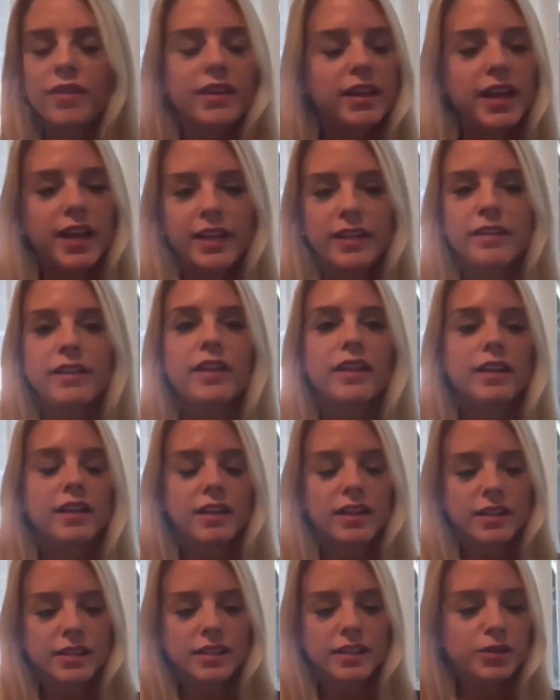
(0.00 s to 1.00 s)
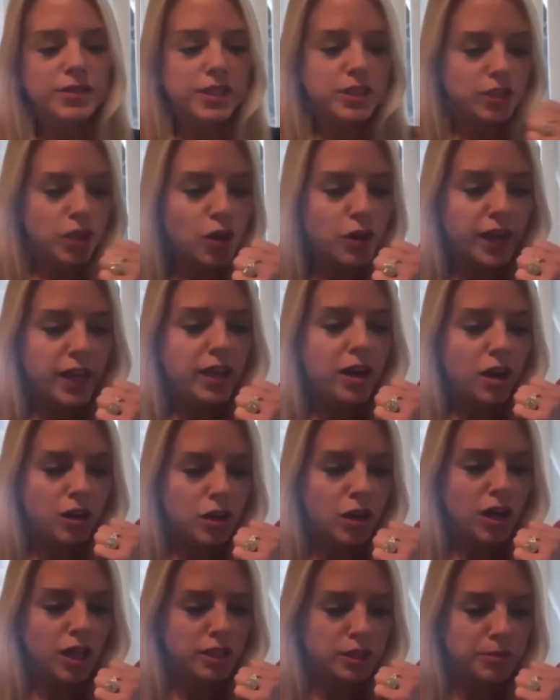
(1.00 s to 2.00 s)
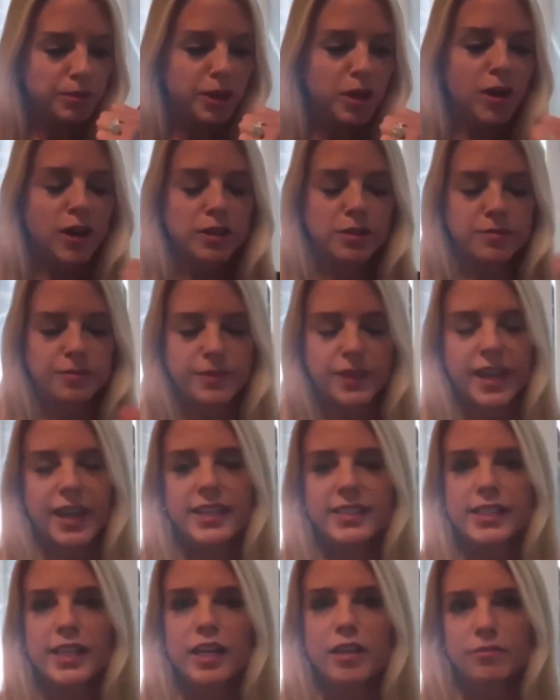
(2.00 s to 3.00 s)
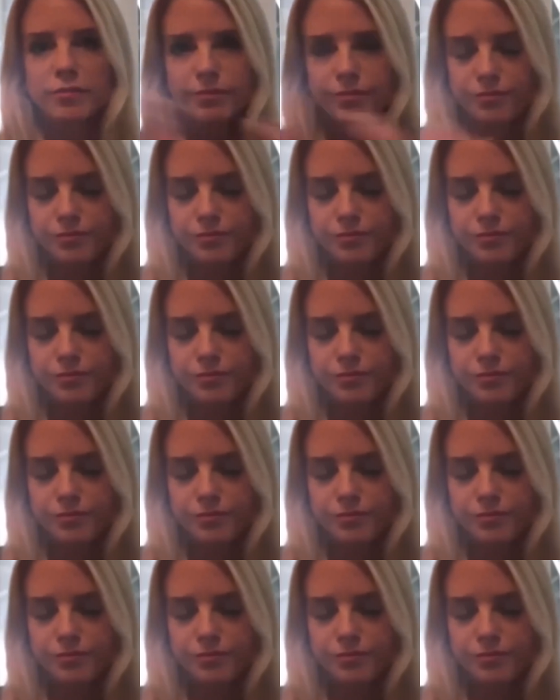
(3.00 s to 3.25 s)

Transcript: And so he says, okay, let me call him. Hangs up.